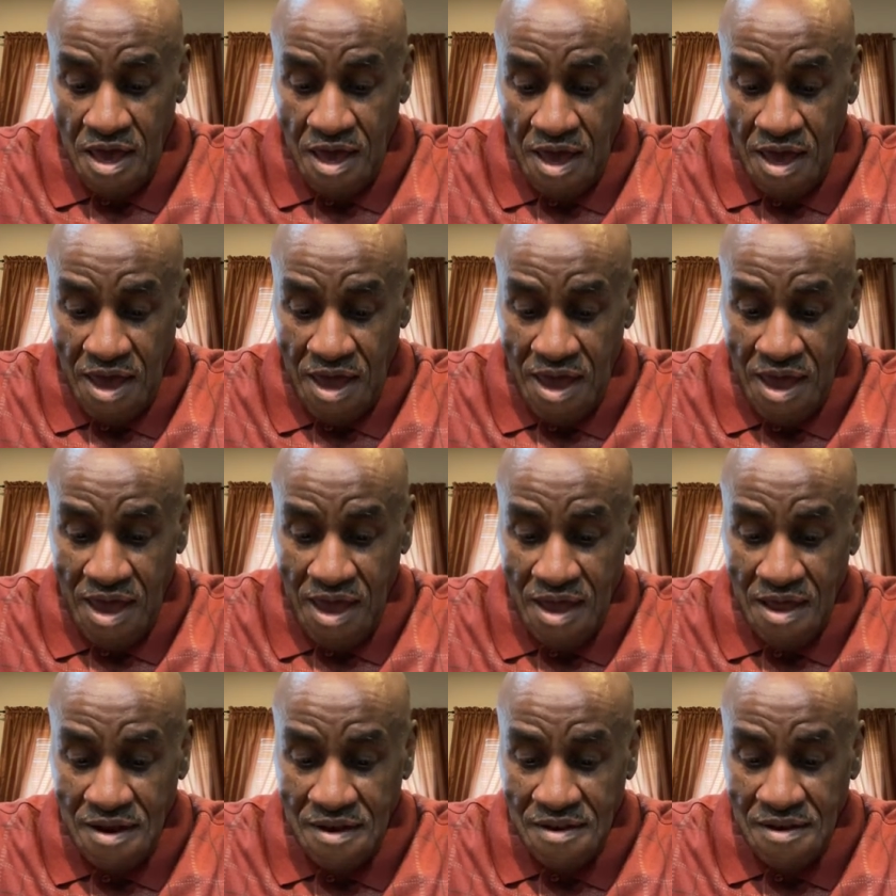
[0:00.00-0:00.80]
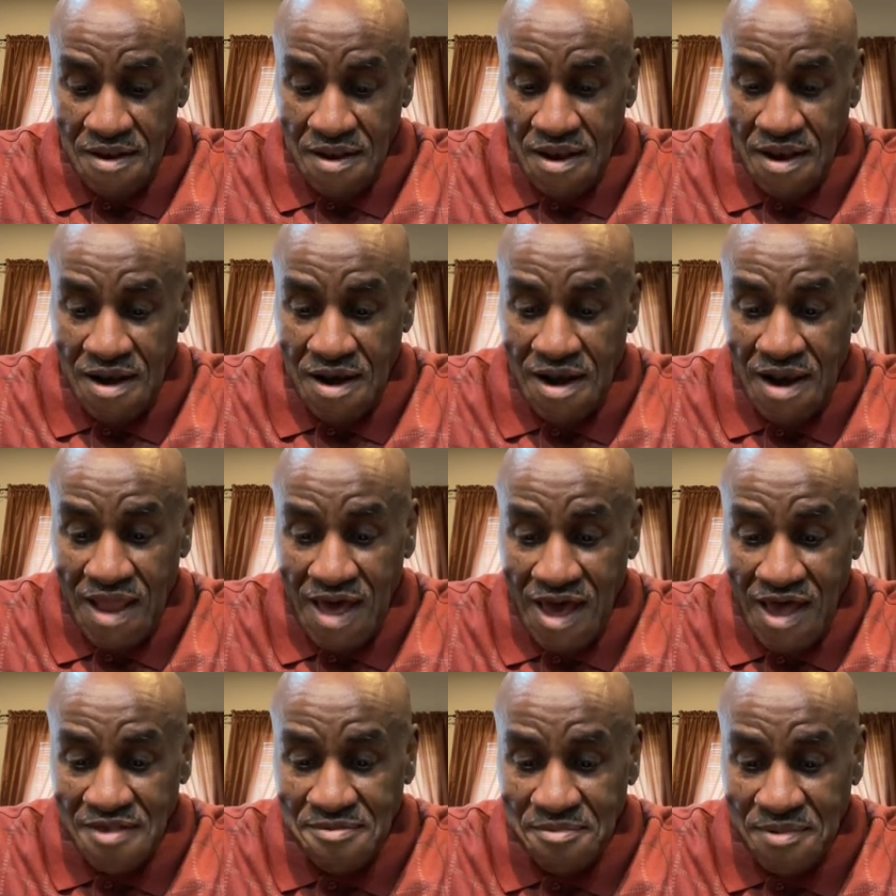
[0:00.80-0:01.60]
And
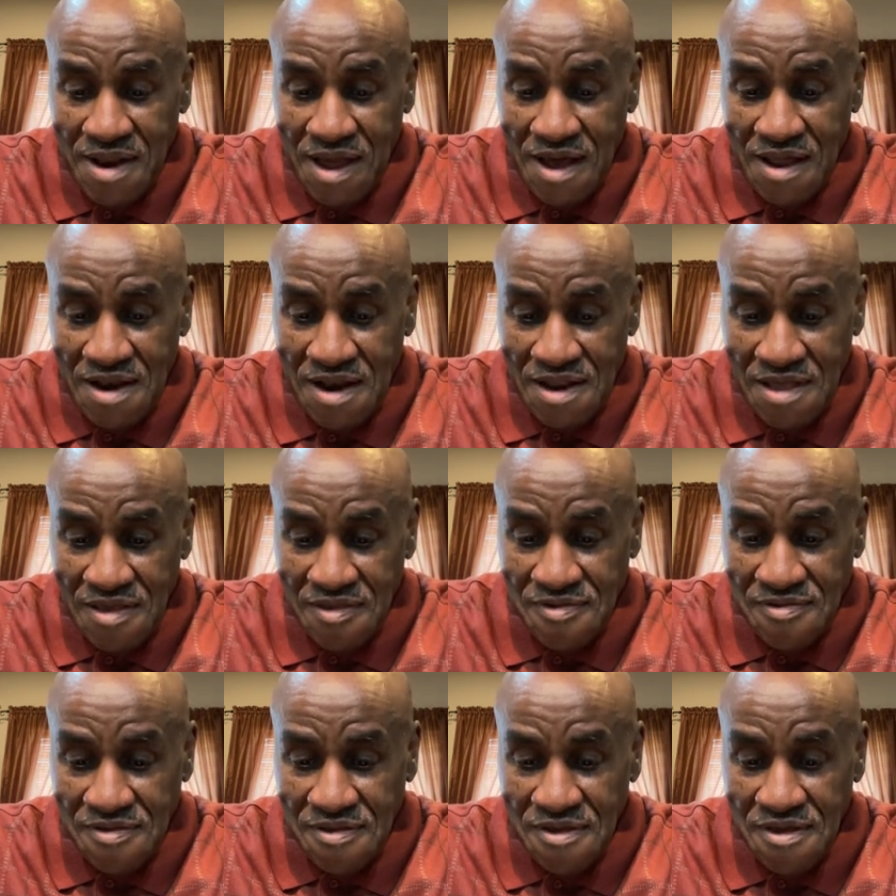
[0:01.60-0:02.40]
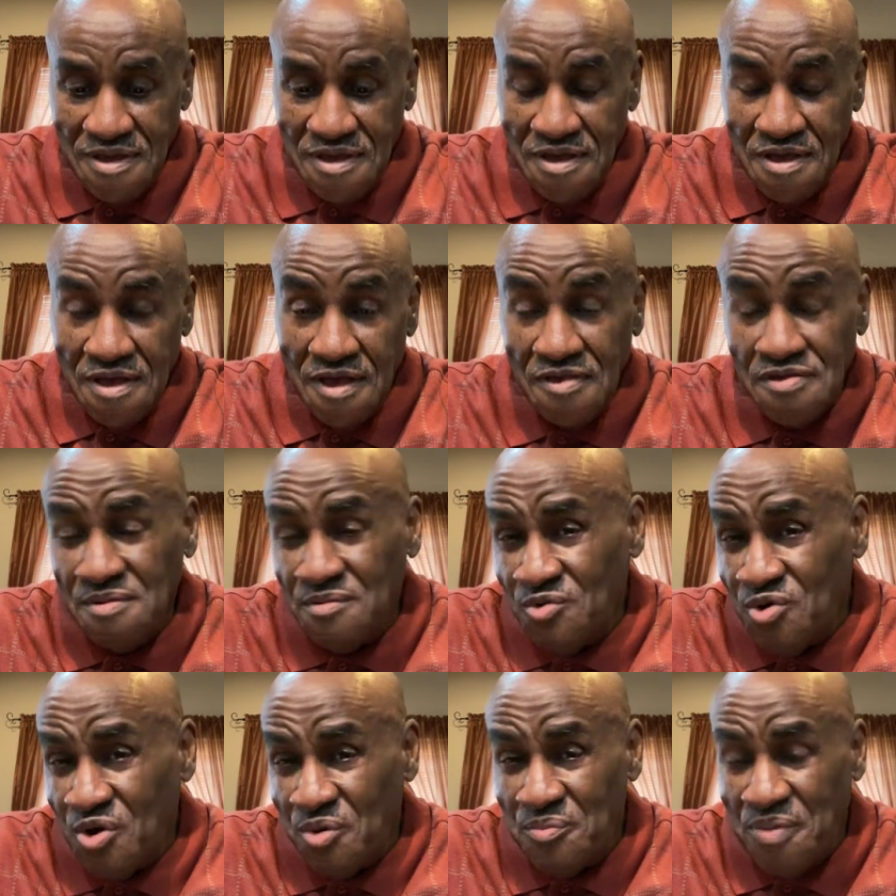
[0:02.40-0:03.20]
last but not least, it's some
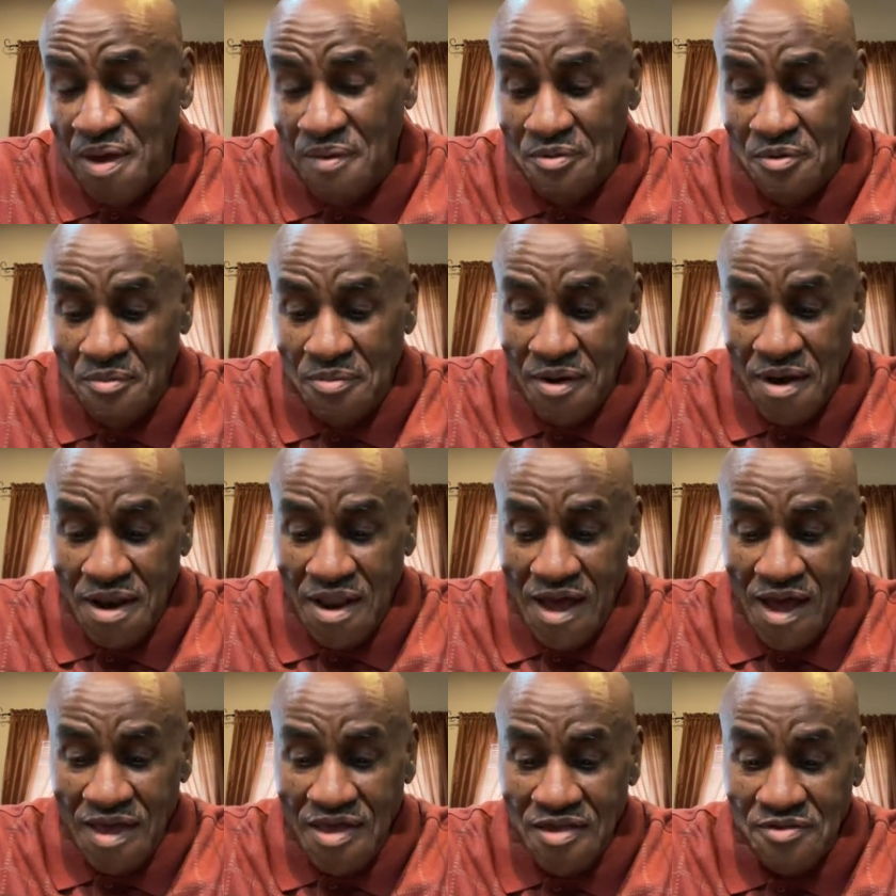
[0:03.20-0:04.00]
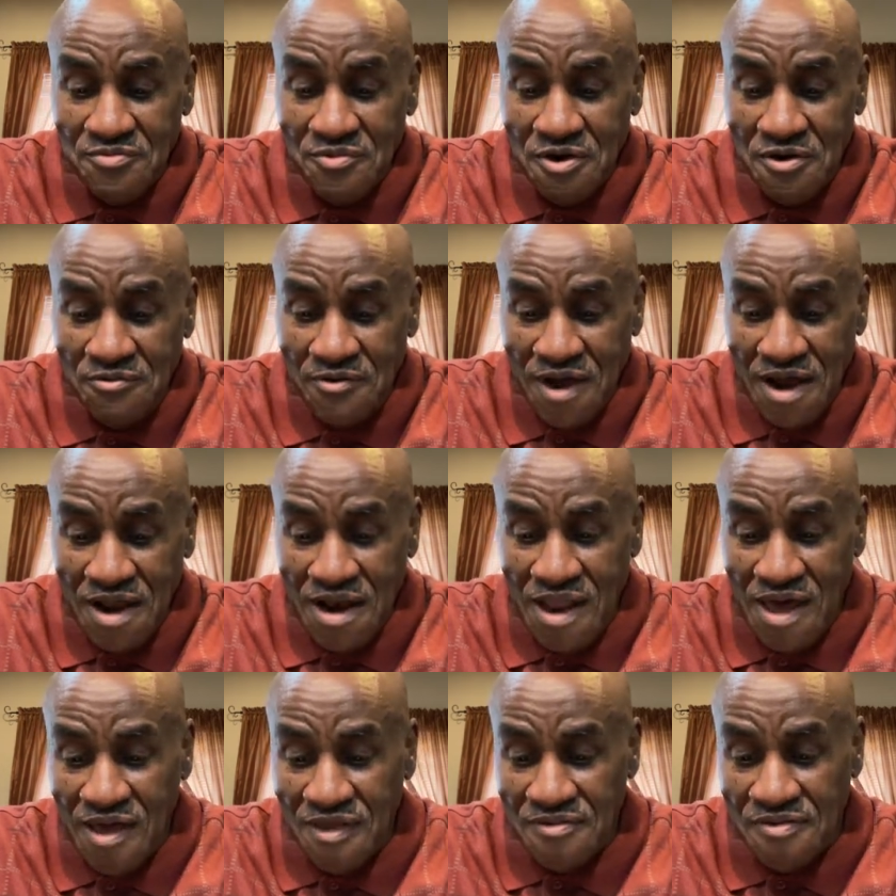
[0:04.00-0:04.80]
more people, but I just want to
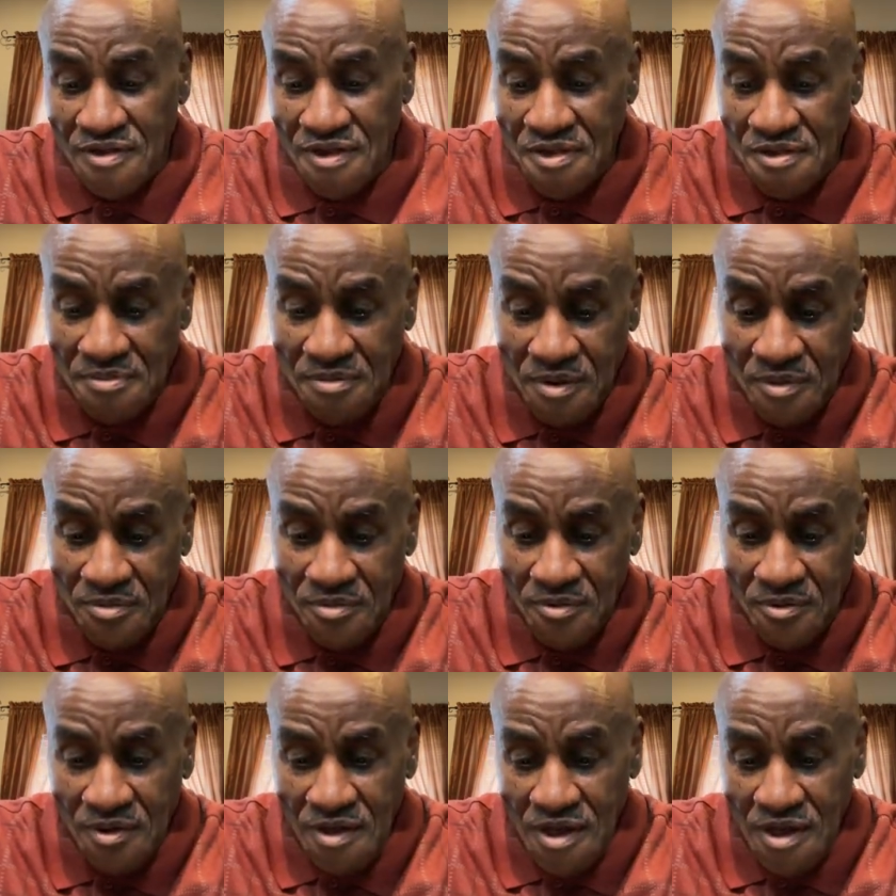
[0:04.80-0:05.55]
recognize these people.